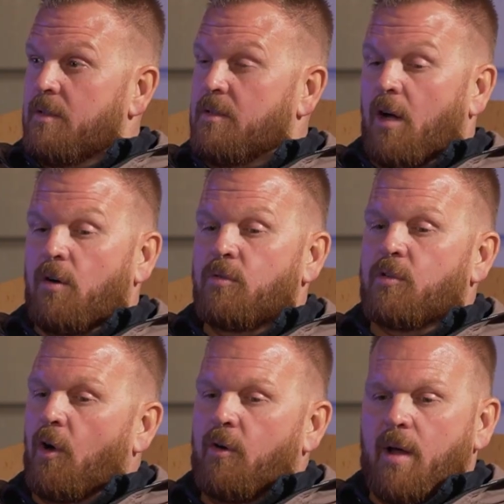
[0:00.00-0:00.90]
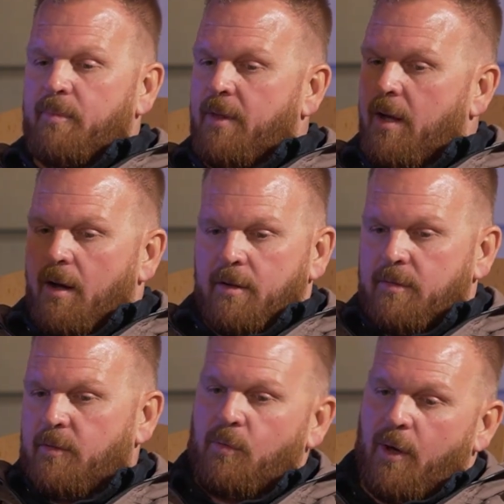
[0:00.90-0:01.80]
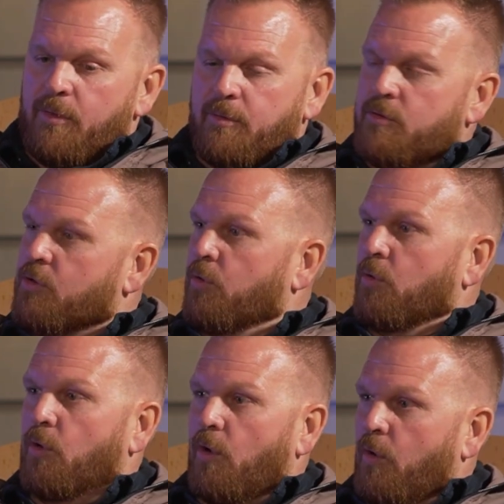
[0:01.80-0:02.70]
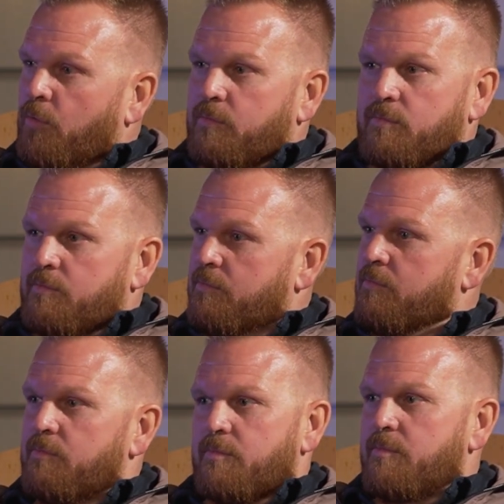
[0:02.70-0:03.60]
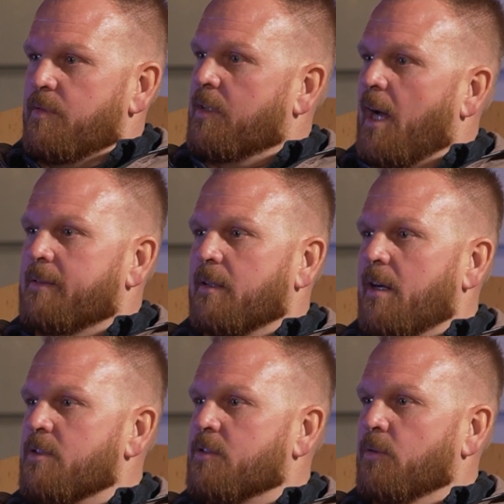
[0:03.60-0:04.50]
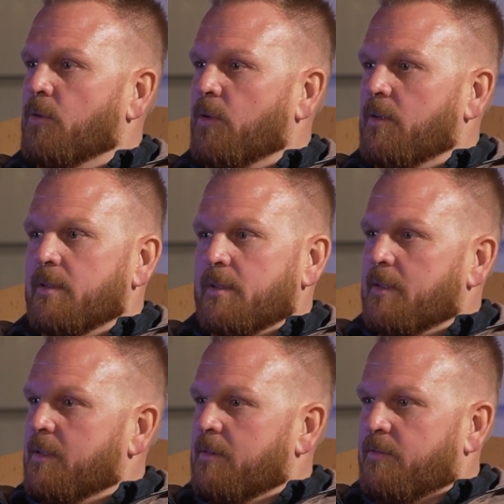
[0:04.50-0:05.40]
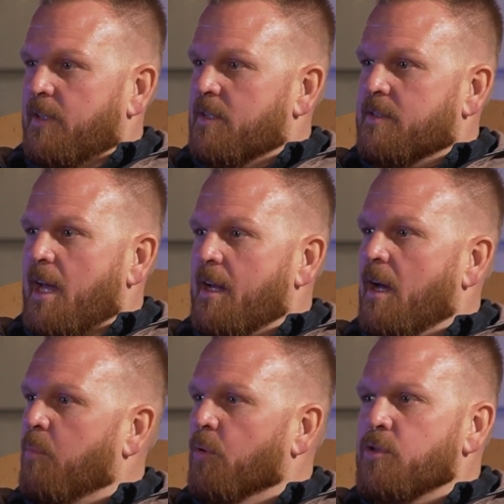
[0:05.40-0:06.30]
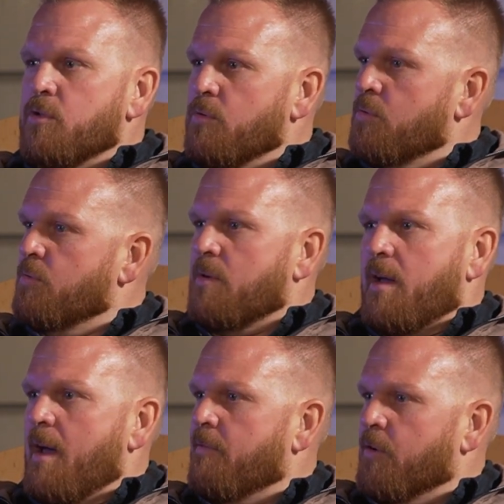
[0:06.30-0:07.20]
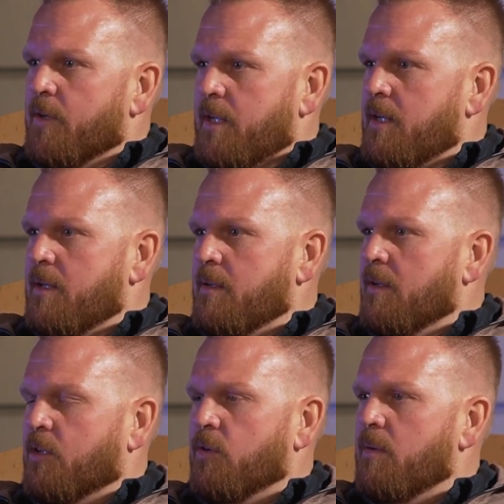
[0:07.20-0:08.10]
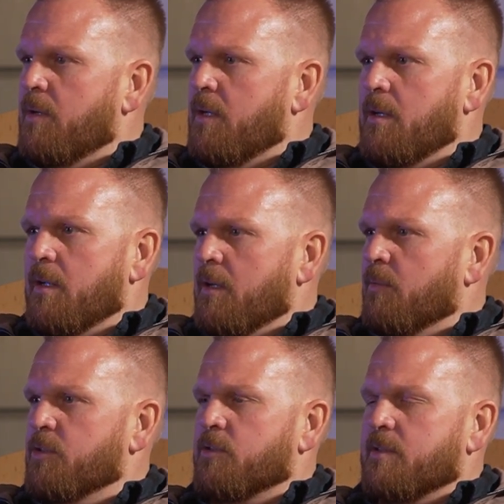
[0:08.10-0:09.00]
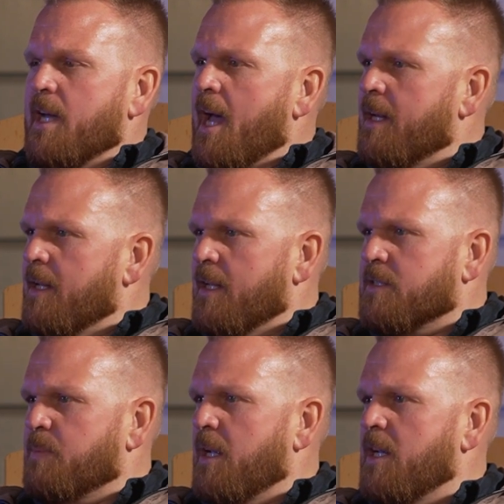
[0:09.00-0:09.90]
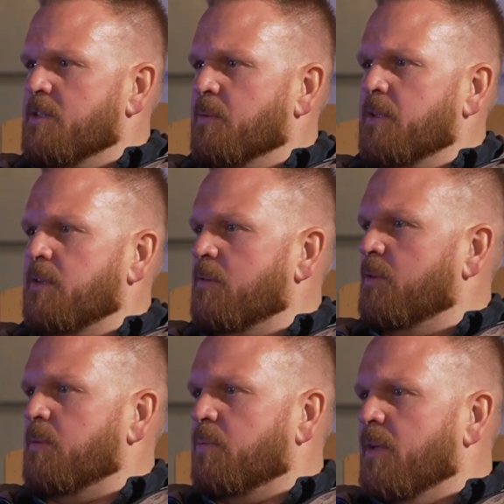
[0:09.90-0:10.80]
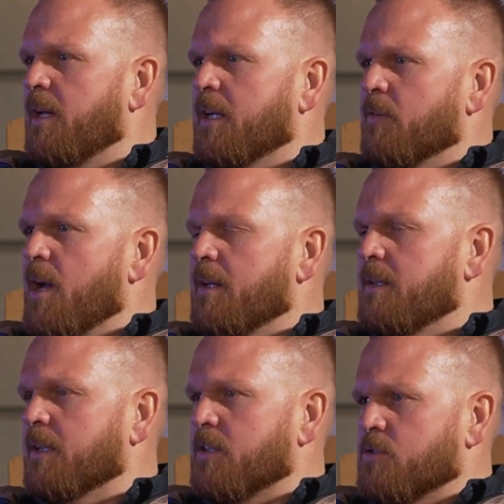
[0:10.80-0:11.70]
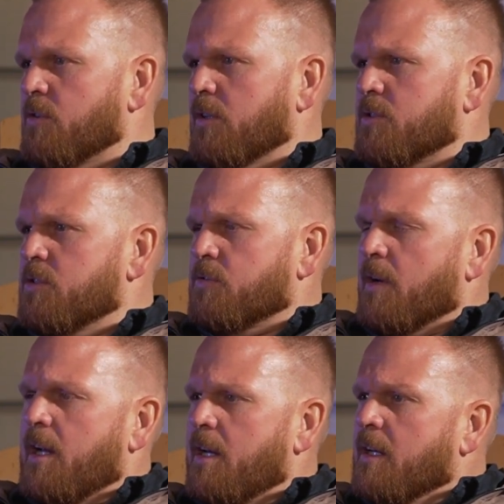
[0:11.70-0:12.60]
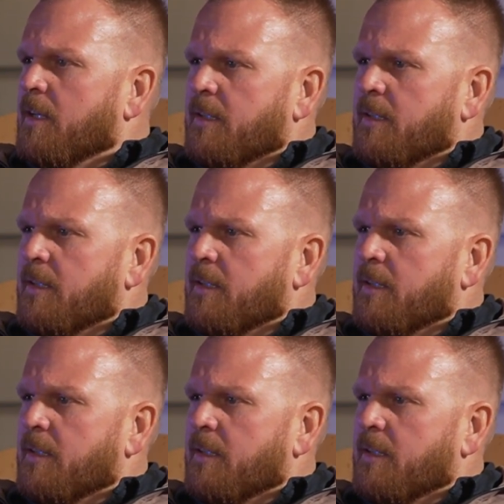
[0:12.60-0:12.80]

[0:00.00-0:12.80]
So growing up there, went through school, got to high school, finished that up. Were you ever in equipment? Was your dad in that space? Were you playing around in the construction trade?